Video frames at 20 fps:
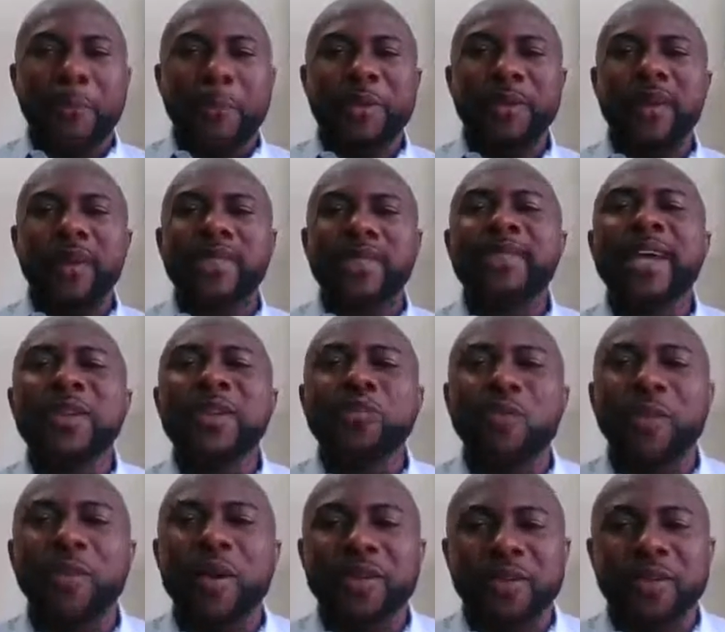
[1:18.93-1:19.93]
Because guess
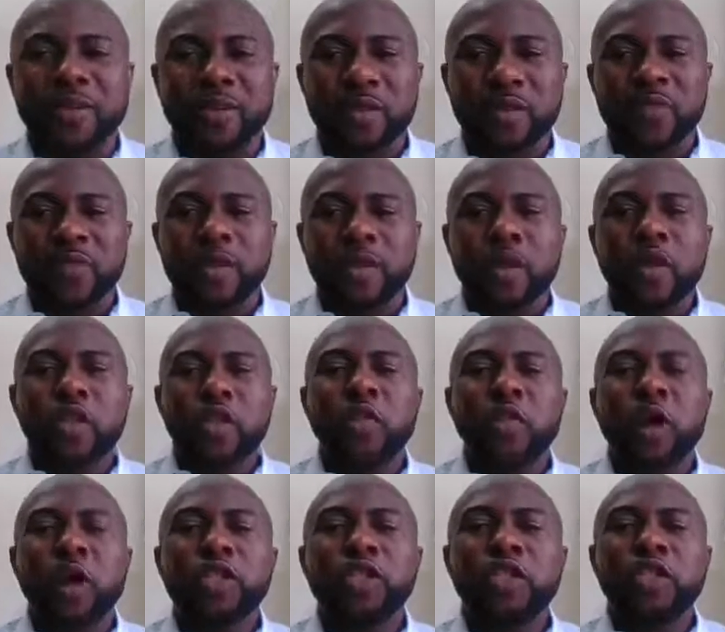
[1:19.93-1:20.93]
what?
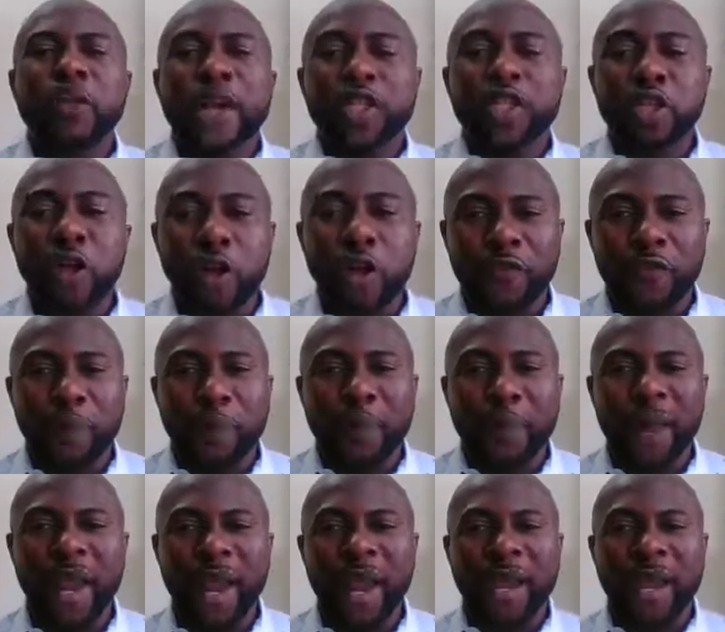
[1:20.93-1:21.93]
Your threshold for
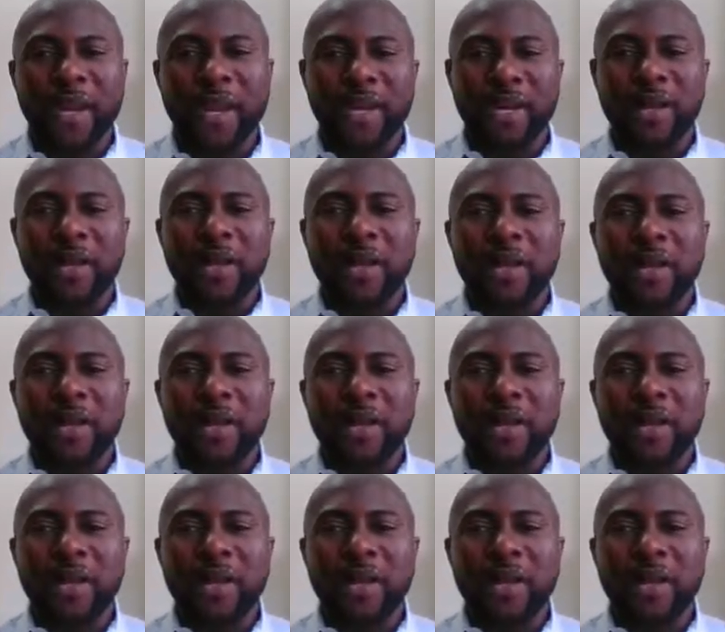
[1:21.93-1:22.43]
pain